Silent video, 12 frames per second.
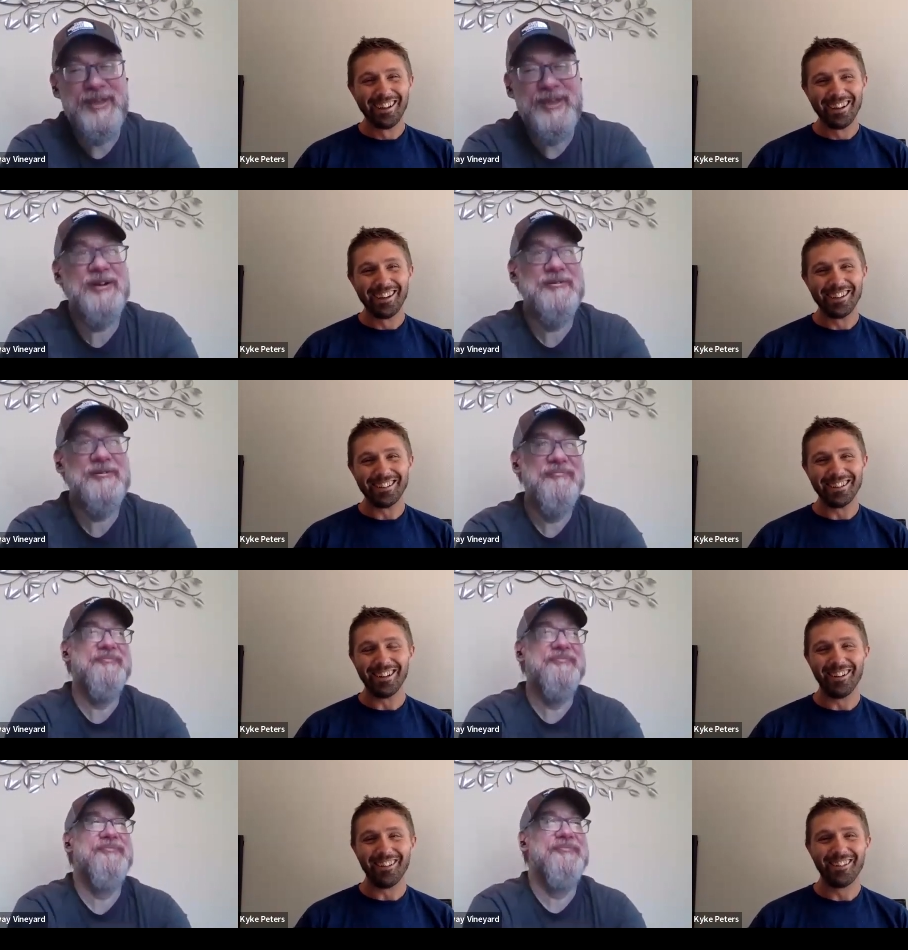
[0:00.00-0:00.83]
Speaker 1: yeah.
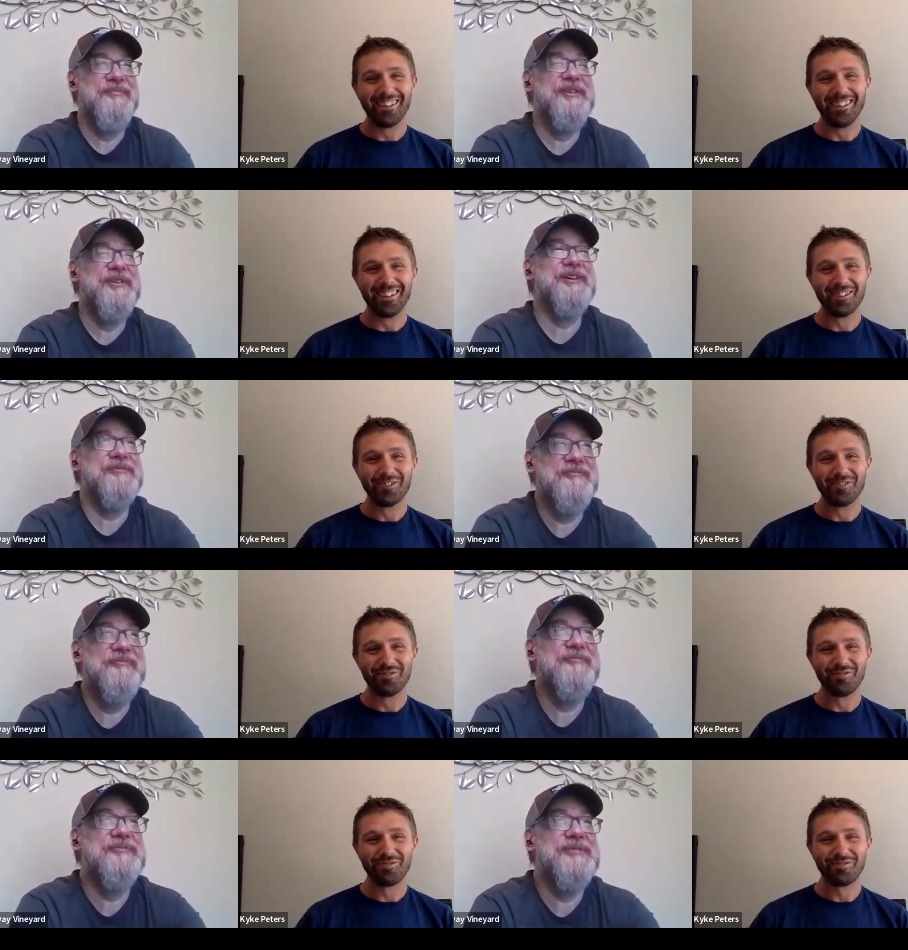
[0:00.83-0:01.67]
Yeah.
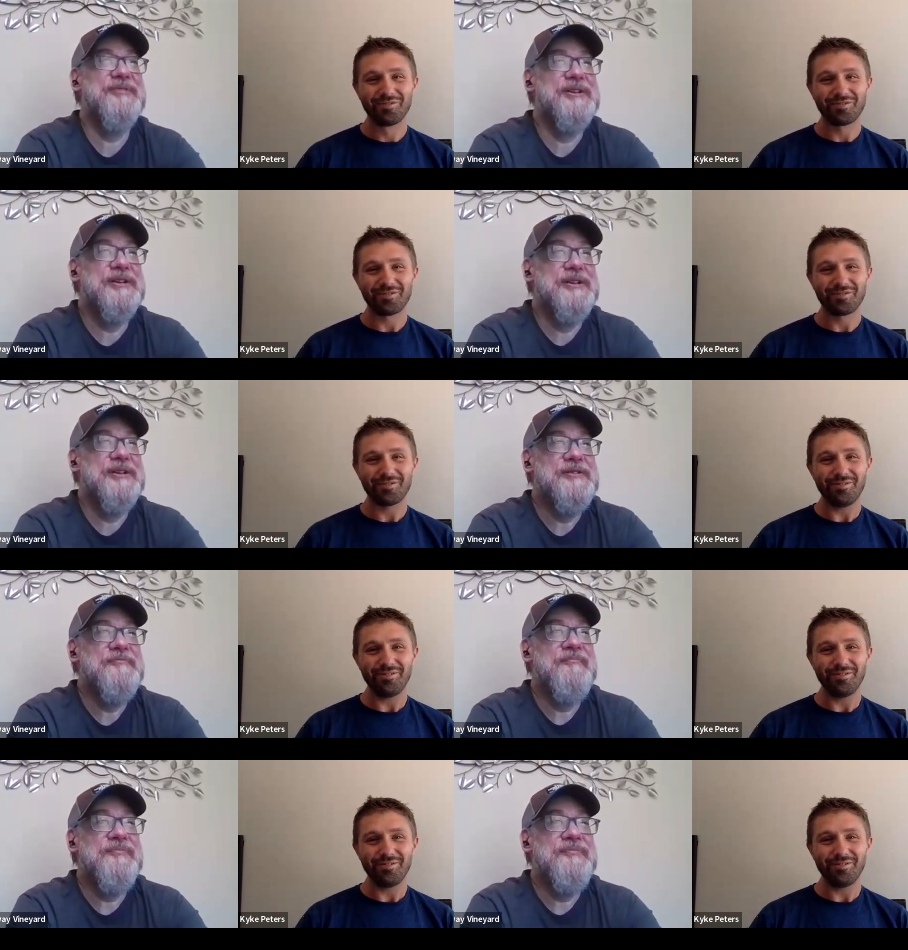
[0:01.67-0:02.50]

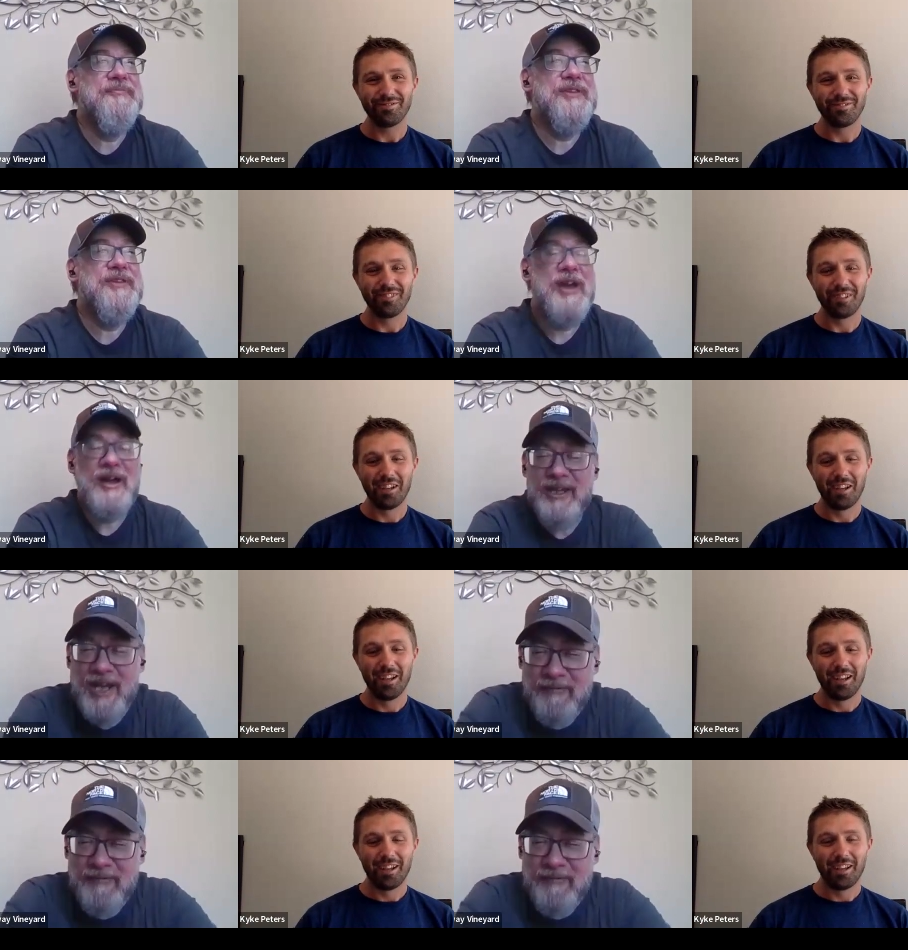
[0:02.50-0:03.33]
Yeah,
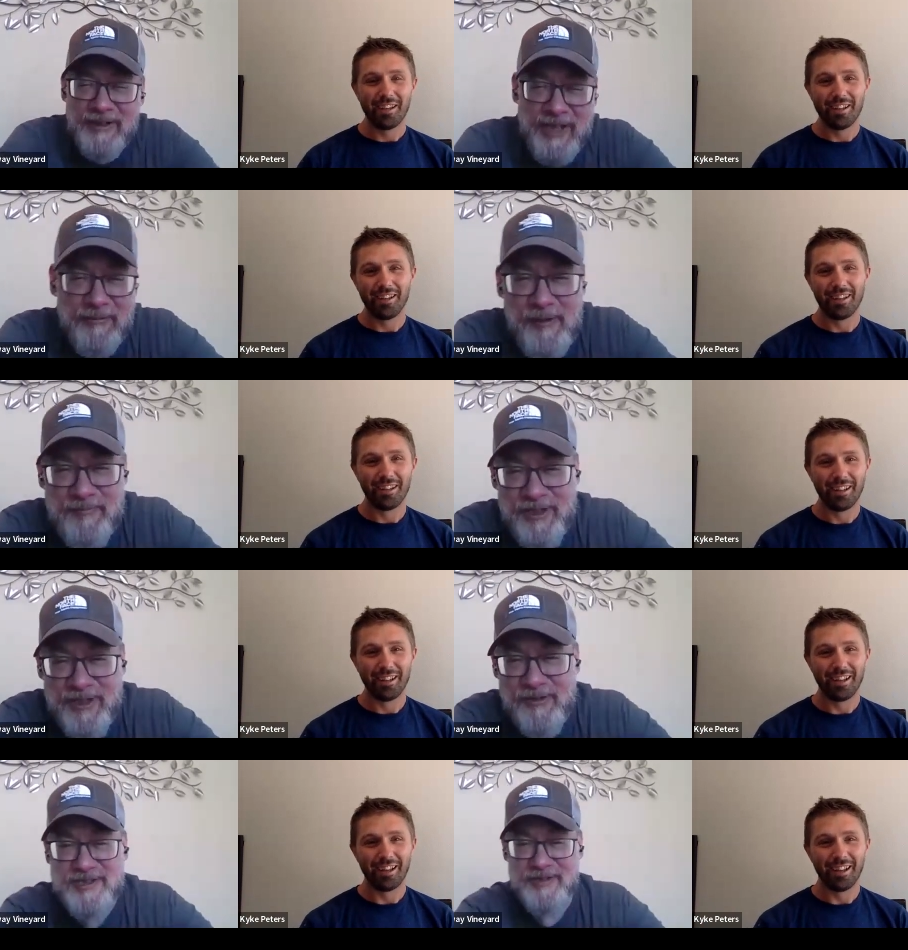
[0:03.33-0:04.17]
he never like
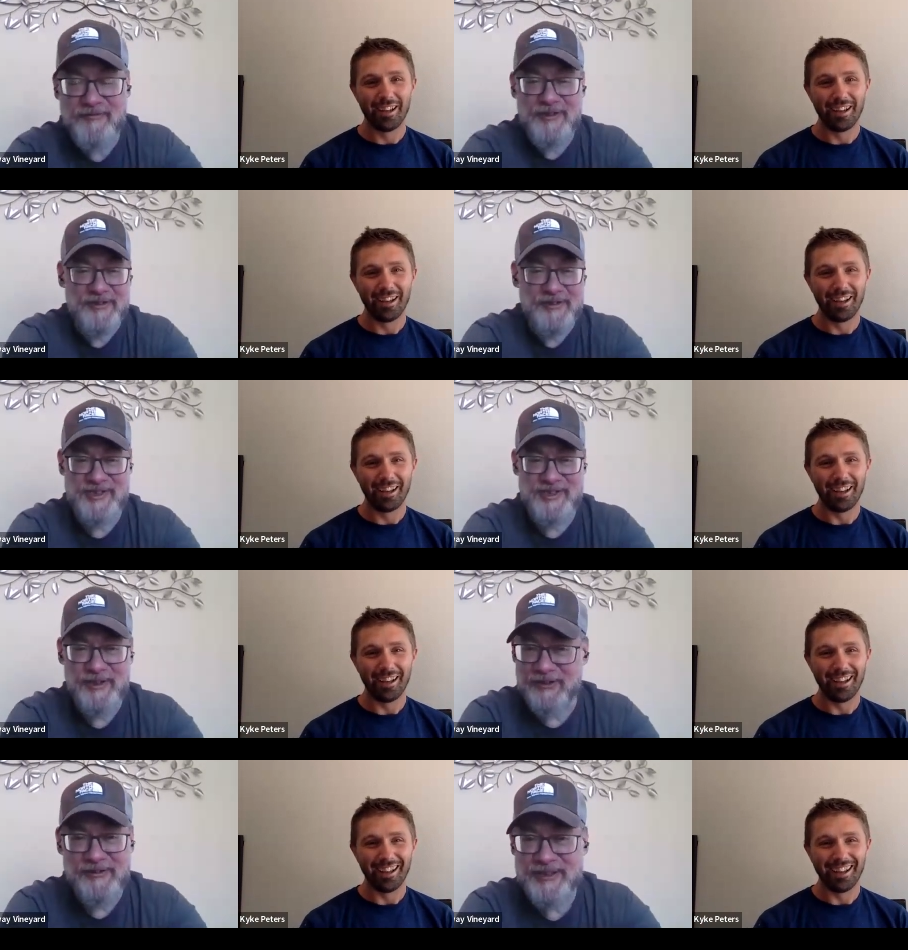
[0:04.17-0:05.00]
rebukes them for their
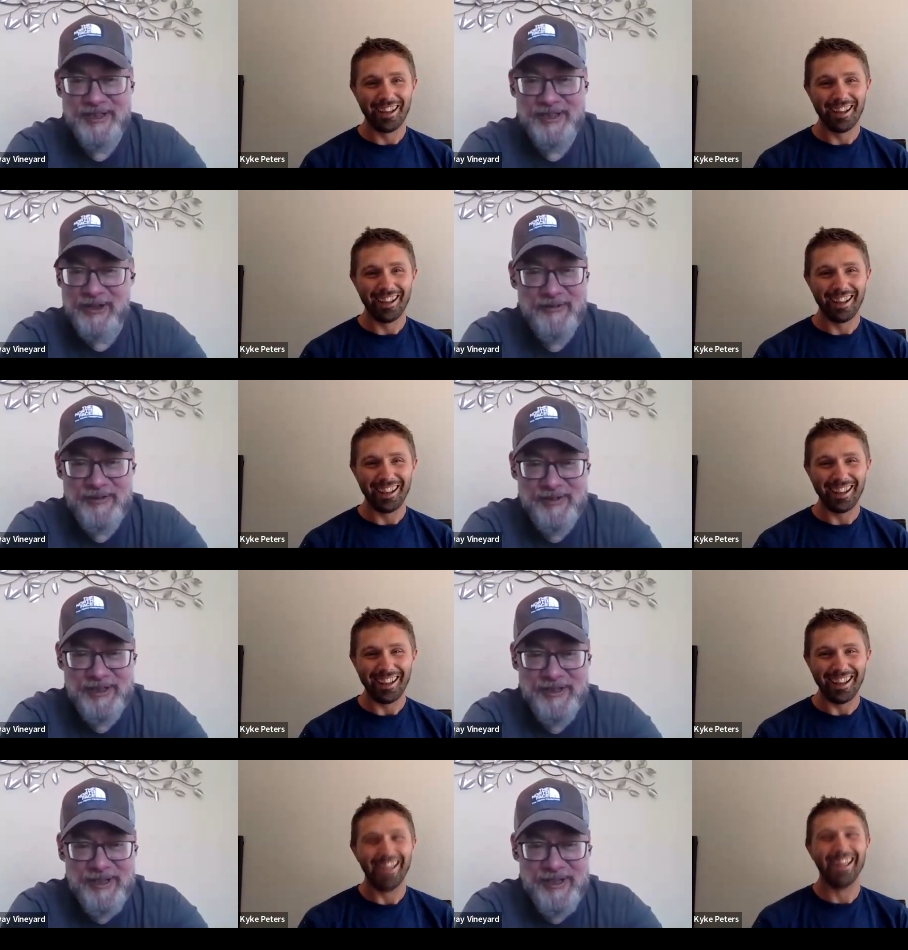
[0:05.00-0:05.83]
zeal. You know what I
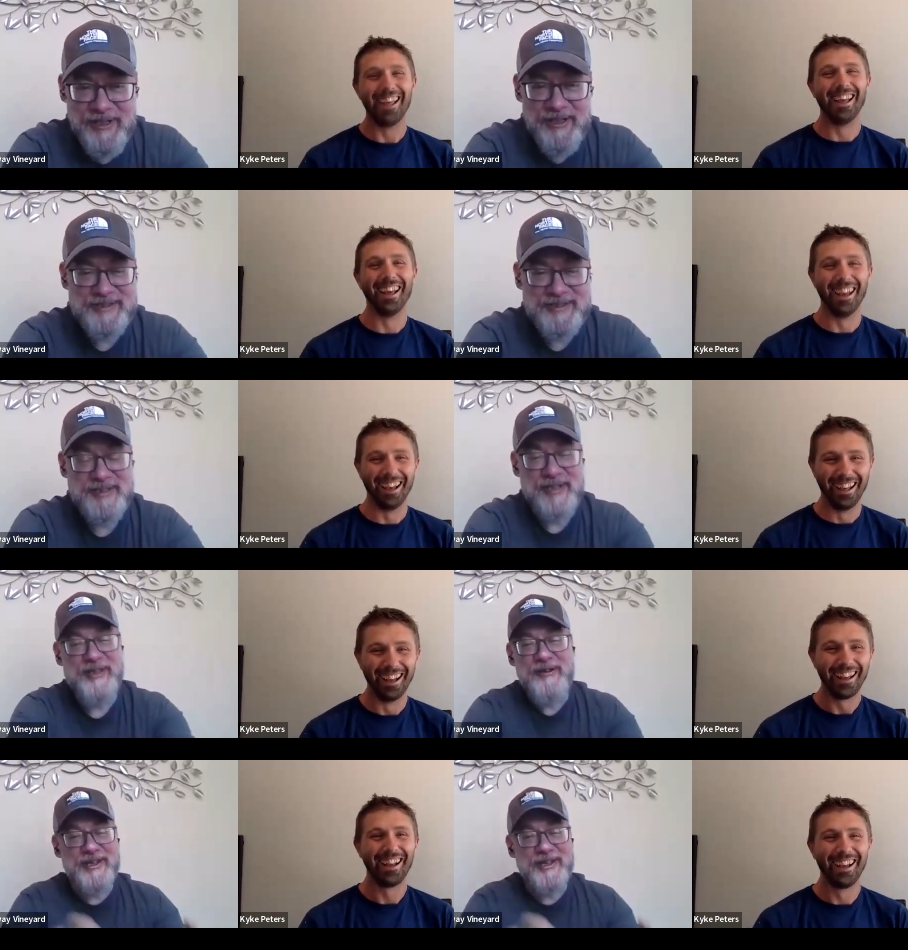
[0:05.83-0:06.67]
mean? It's
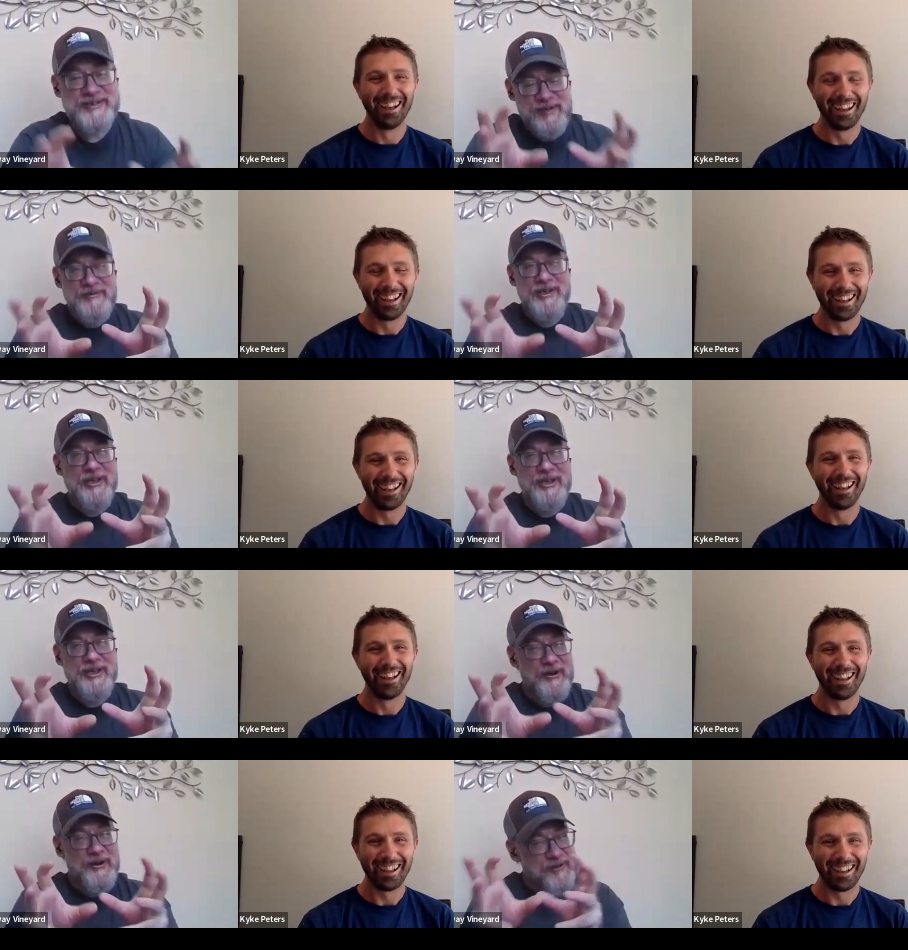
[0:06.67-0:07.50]
like you guys,
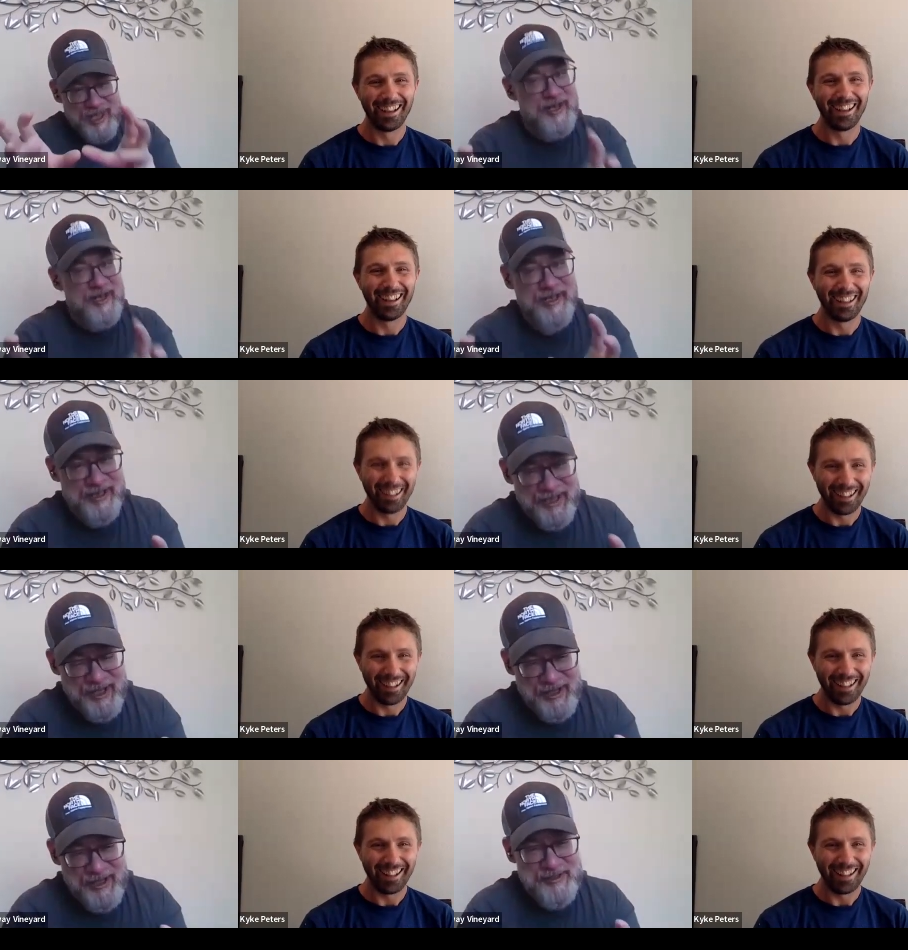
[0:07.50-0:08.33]
you don't get it
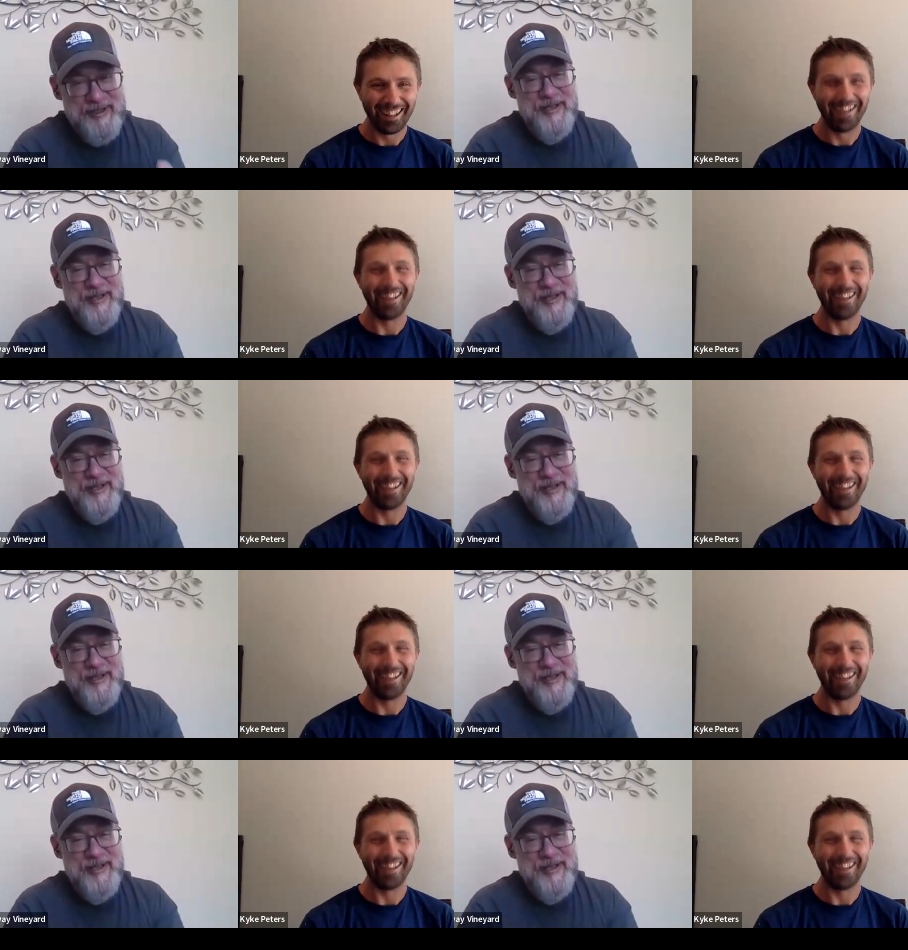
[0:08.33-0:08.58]
yet